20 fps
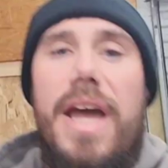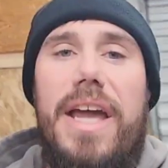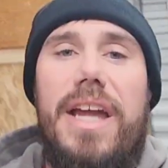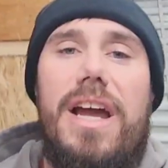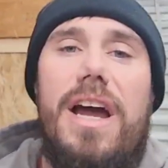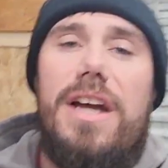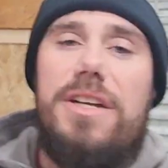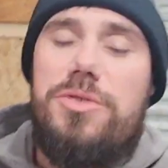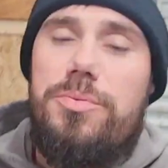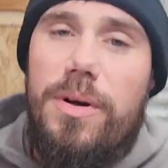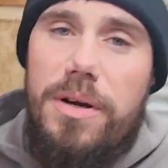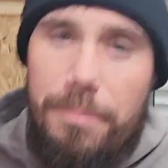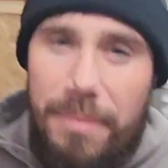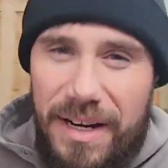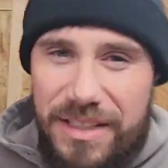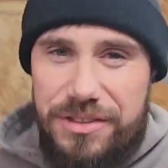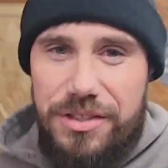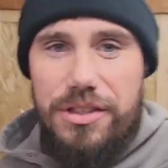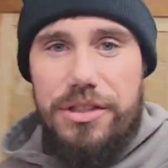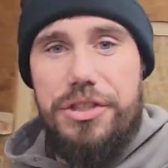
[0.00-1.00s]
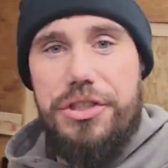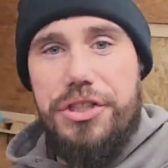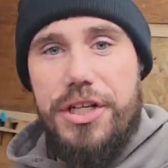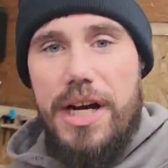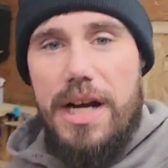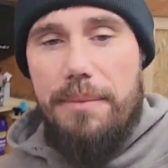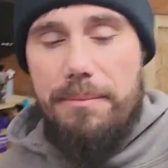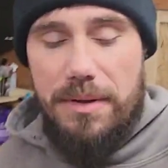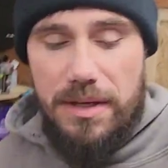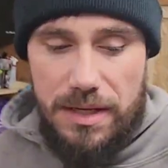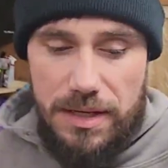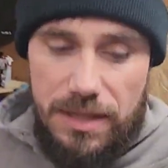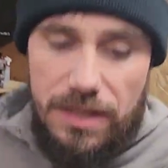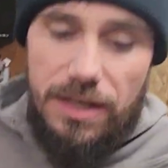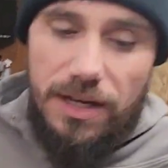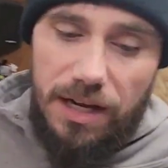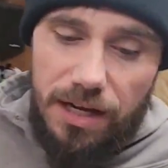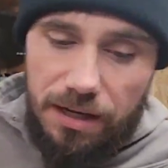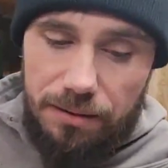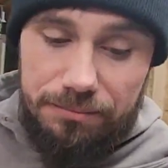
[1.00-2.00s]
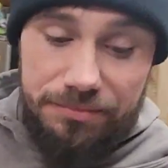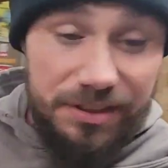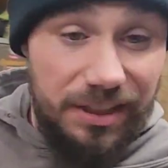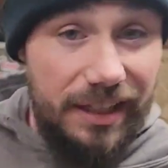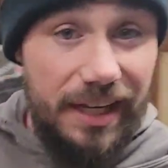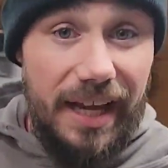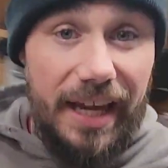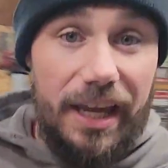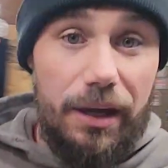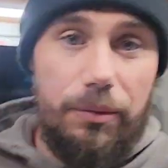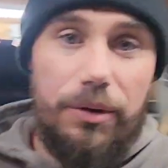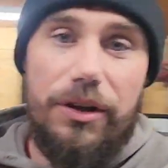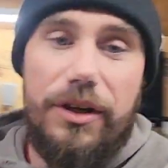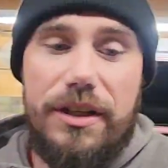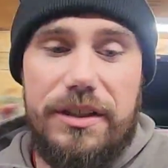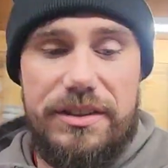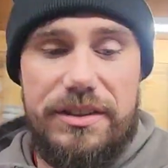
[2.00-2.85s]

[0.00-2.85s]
Hey guys, welcome back to the shop. Um, today we are